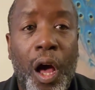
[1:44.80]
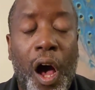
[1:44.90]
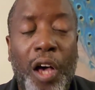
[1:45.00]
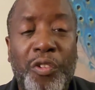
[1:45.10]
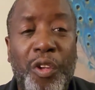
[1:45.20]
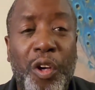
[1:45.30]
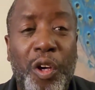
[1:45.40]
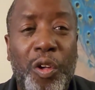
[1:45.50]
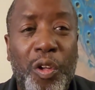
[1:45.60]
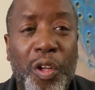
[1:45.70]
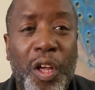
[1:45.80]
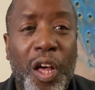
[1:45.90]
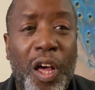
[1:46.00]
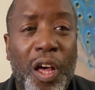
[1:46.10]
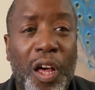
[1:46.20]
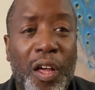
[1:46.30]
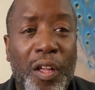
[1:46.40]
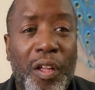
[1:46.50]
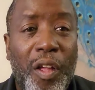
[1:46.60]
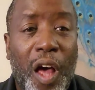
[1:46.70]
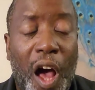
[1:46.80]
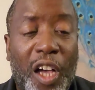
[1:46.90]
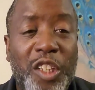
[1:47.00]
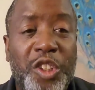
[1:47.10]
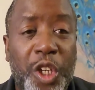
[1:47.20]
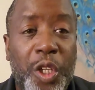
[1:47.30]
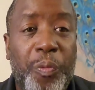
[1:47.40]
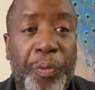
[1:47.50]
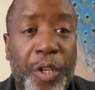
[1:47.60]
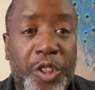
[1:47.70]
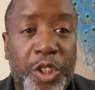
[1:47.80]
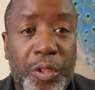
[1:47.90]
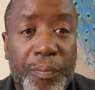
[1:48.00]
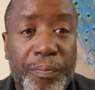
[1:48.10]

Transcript: Also, I'm going to show you this picture.